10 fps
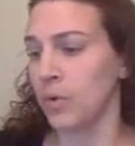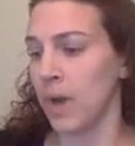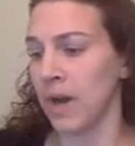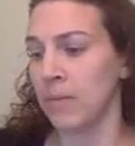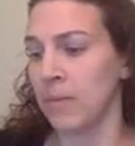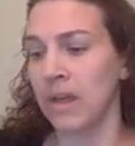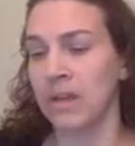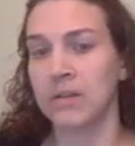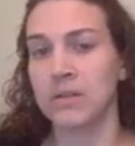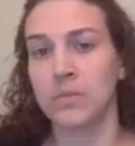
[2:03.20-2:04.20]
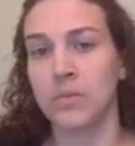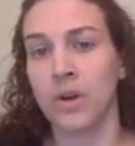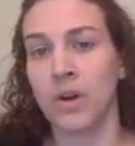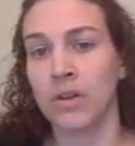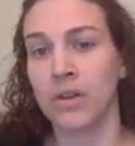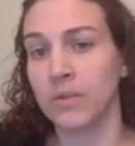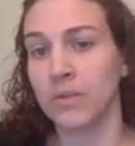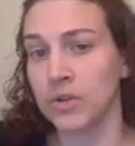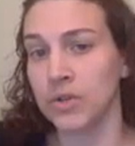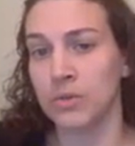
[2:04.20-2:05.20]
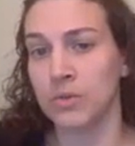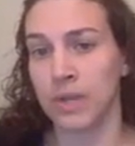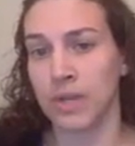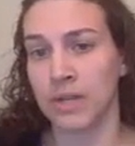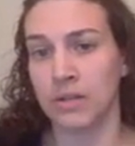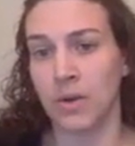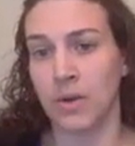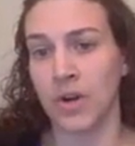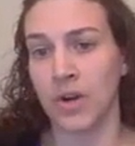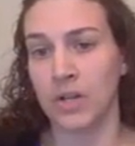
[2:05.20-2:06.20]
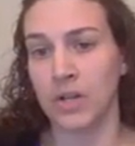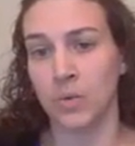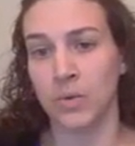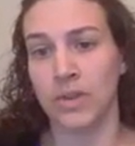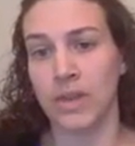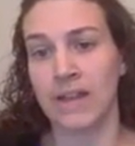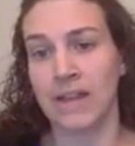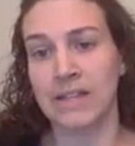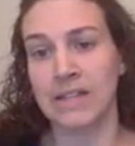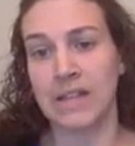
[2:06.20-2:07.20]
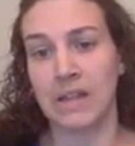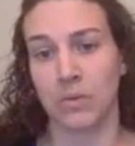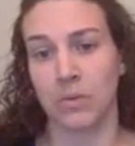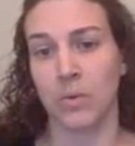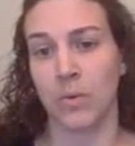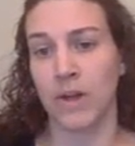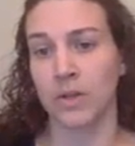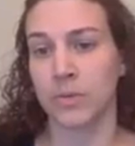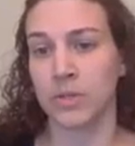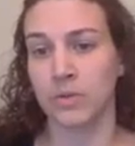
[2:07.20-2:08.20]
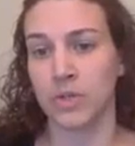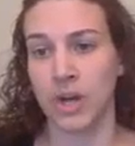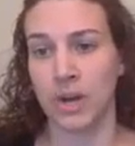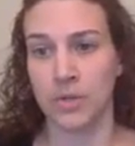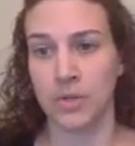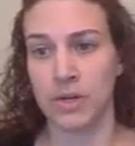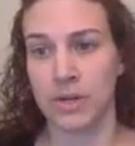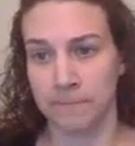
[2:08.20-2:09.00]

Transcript: recommend, regardless of what your student plans to do after high school, that they at least get through algebra 2 and geometry.